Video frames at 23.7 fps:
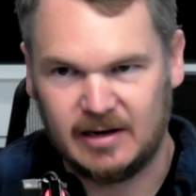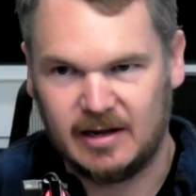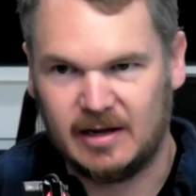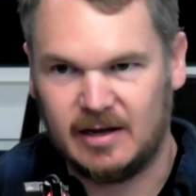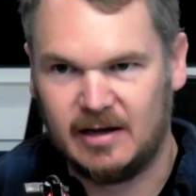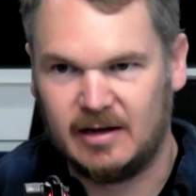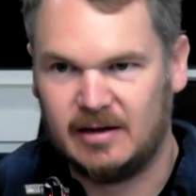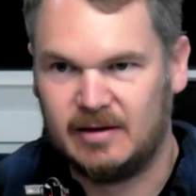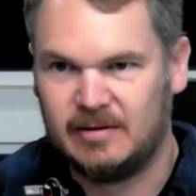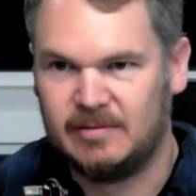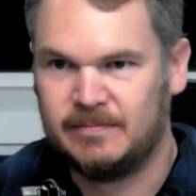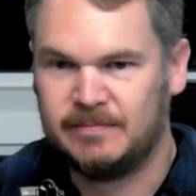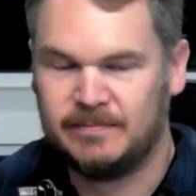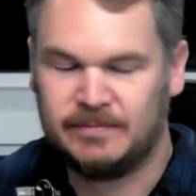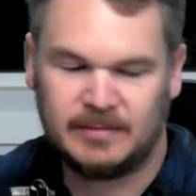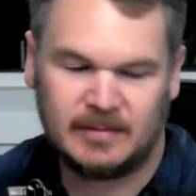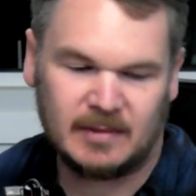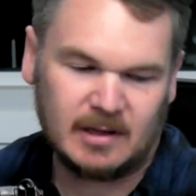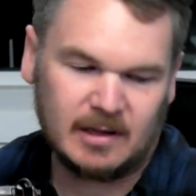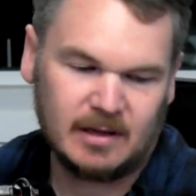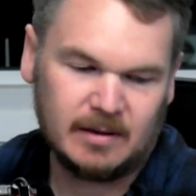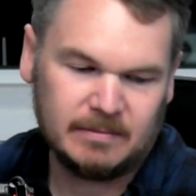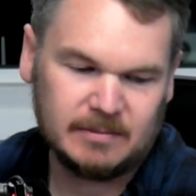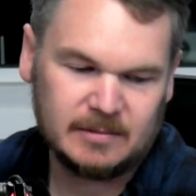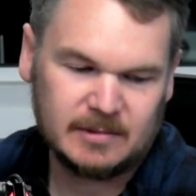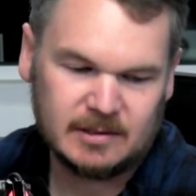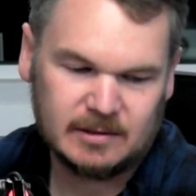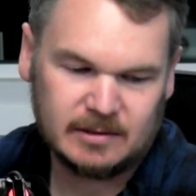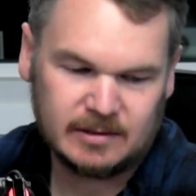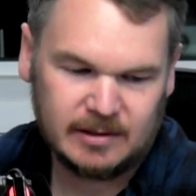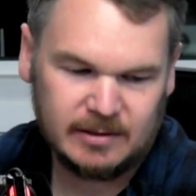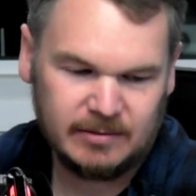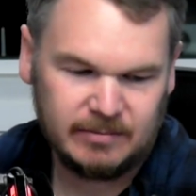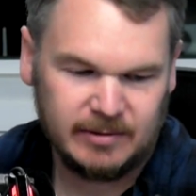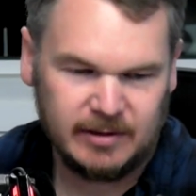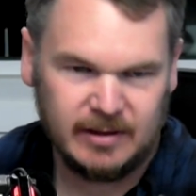I'm
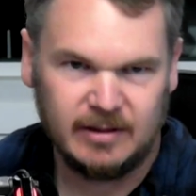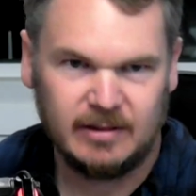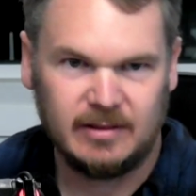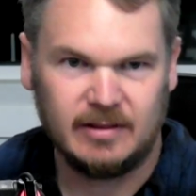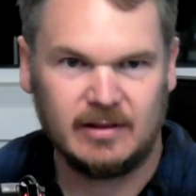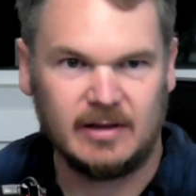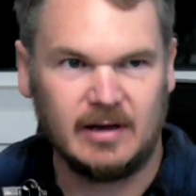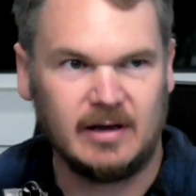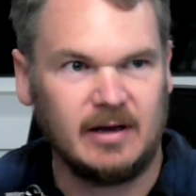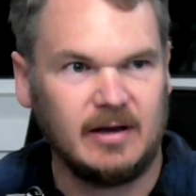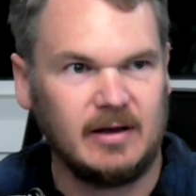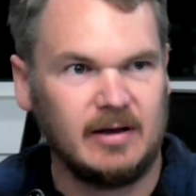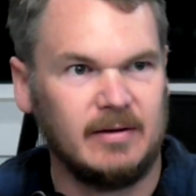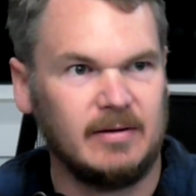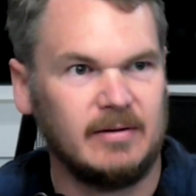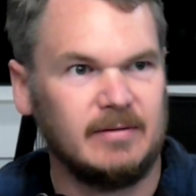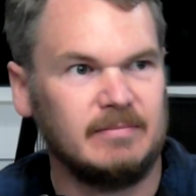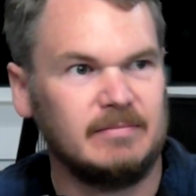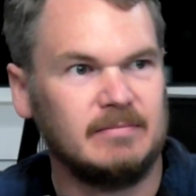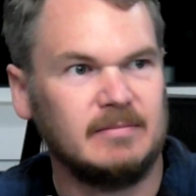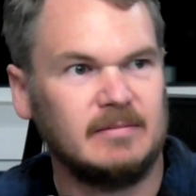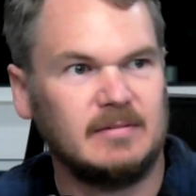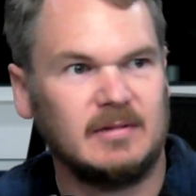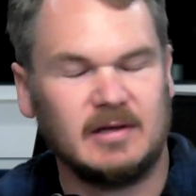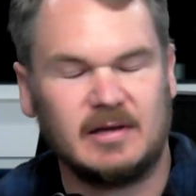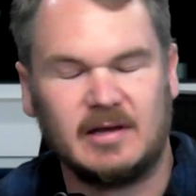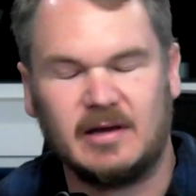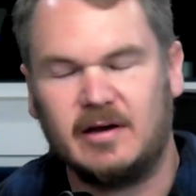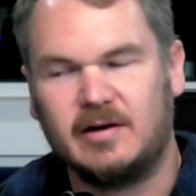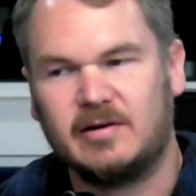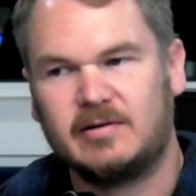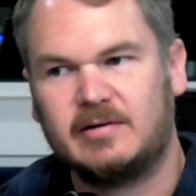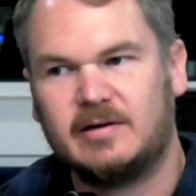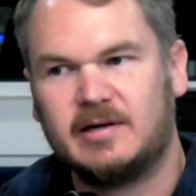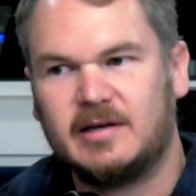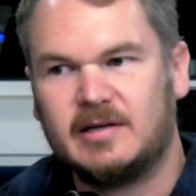talking with the
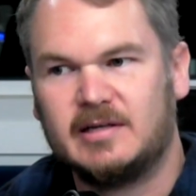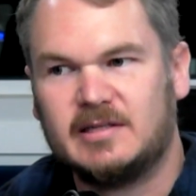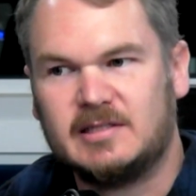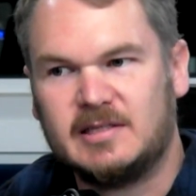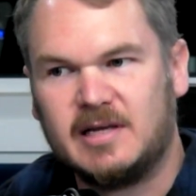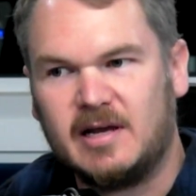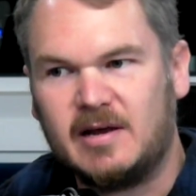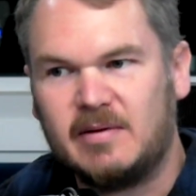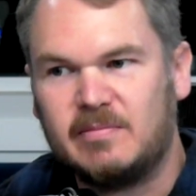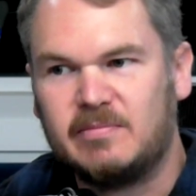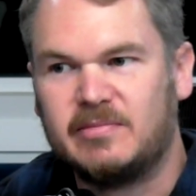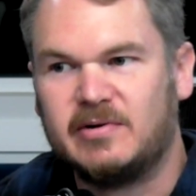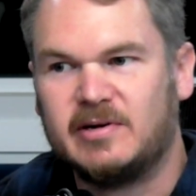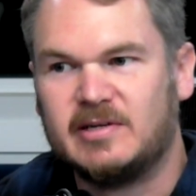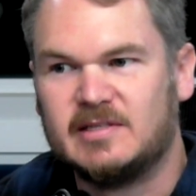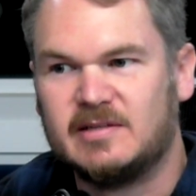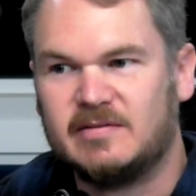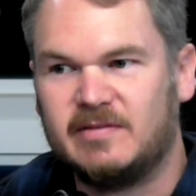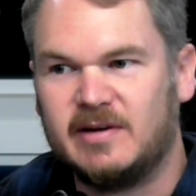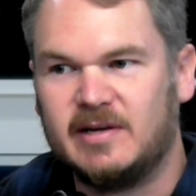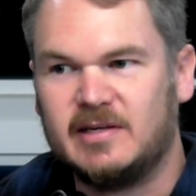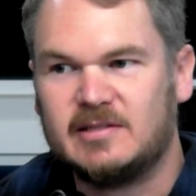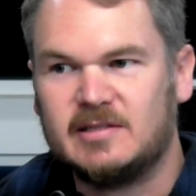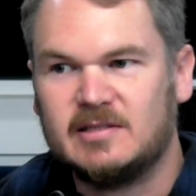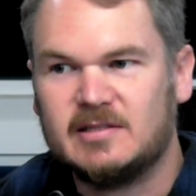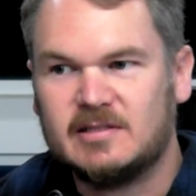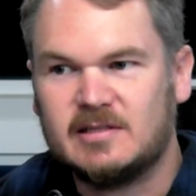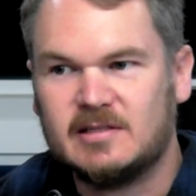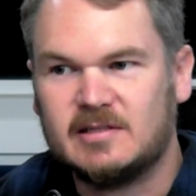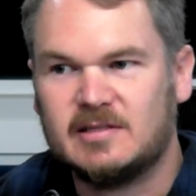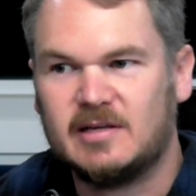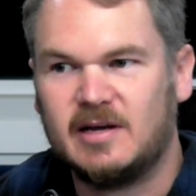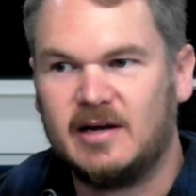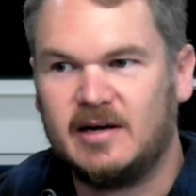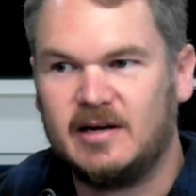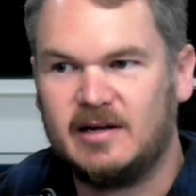Calgary Cassette Preservation
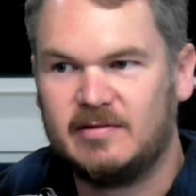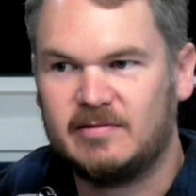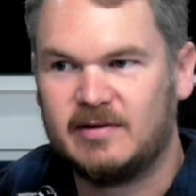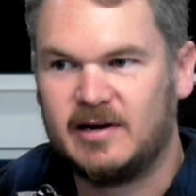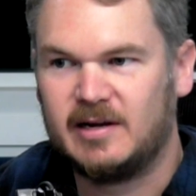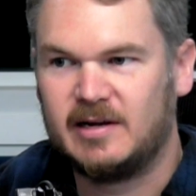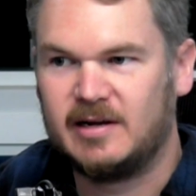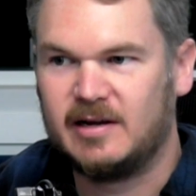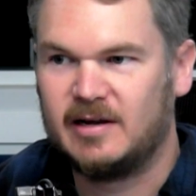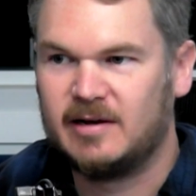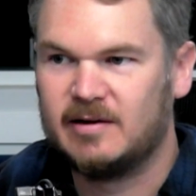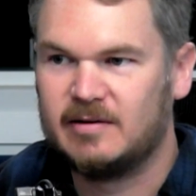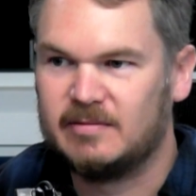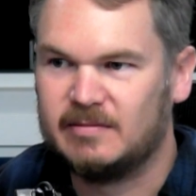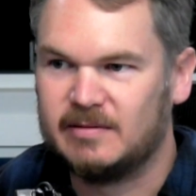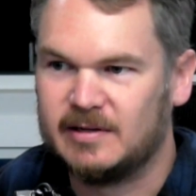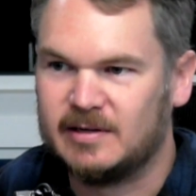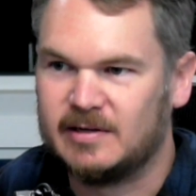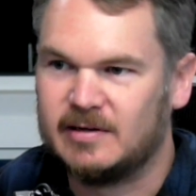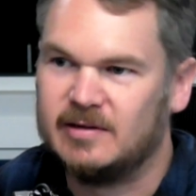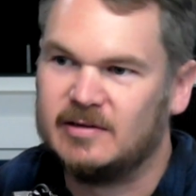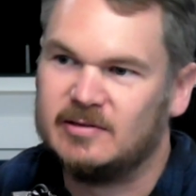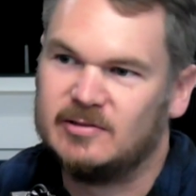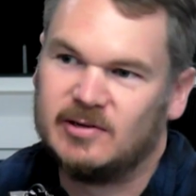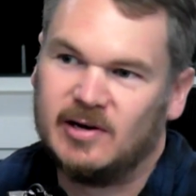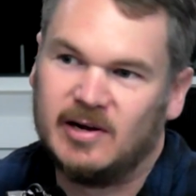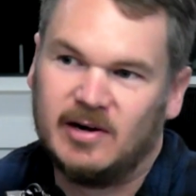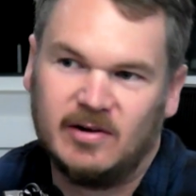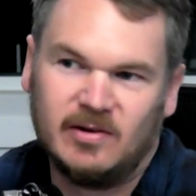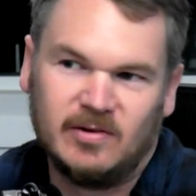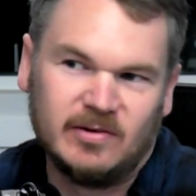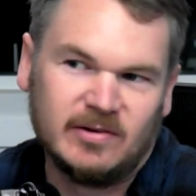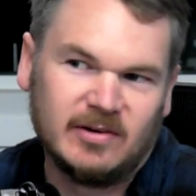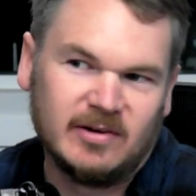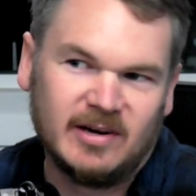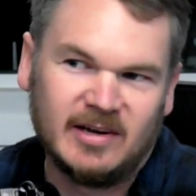Society right now. We're going to try to
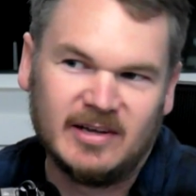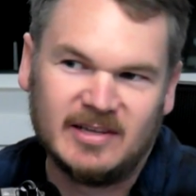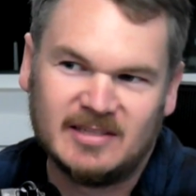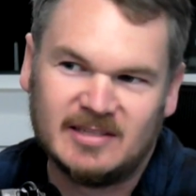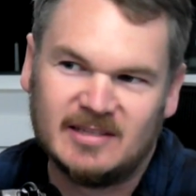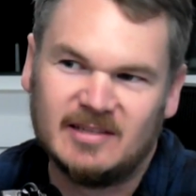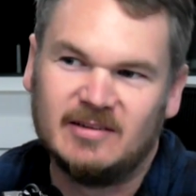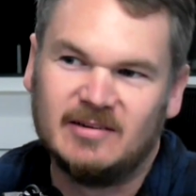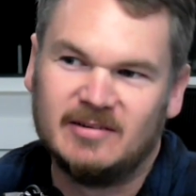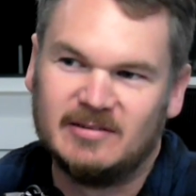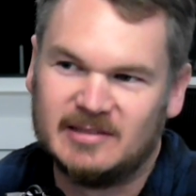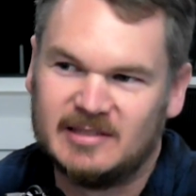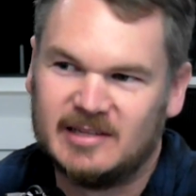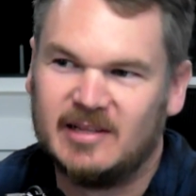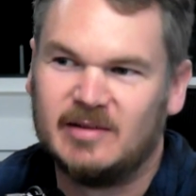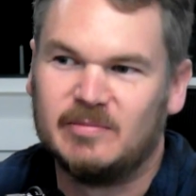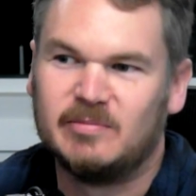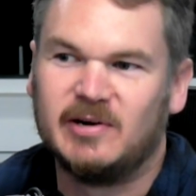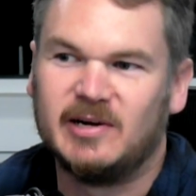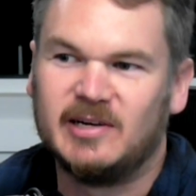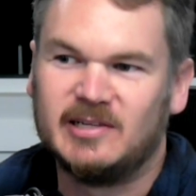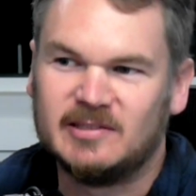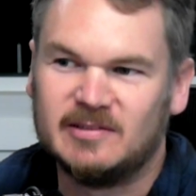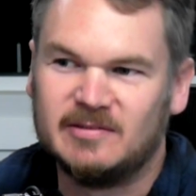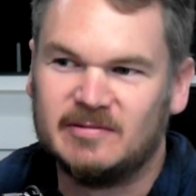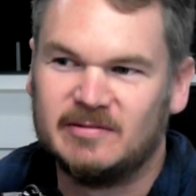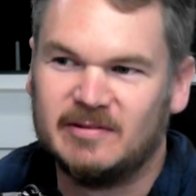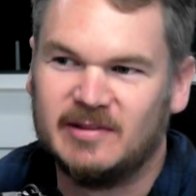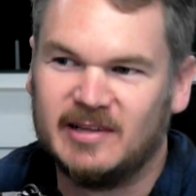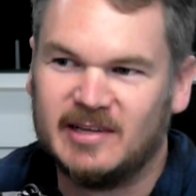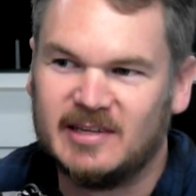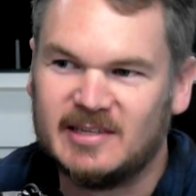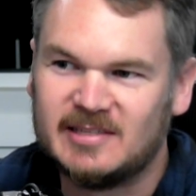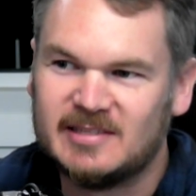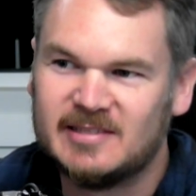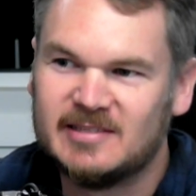organize a little celebration for
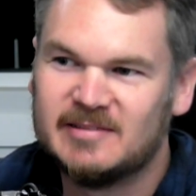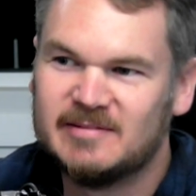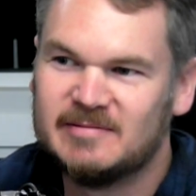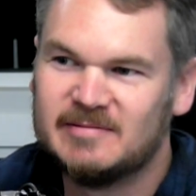this.